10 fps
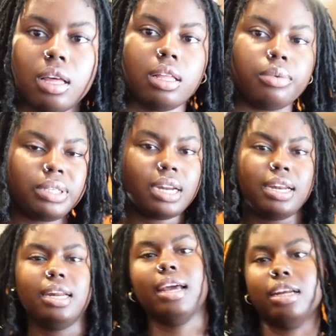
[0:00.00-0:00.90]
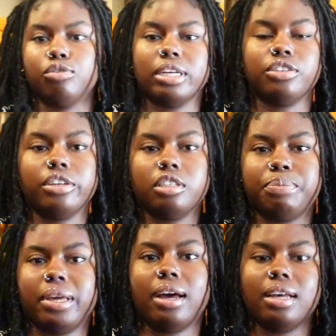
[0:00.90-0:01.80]
the reason I need to get a dresser is
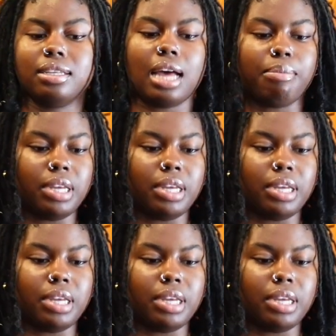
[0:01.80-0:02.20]
because I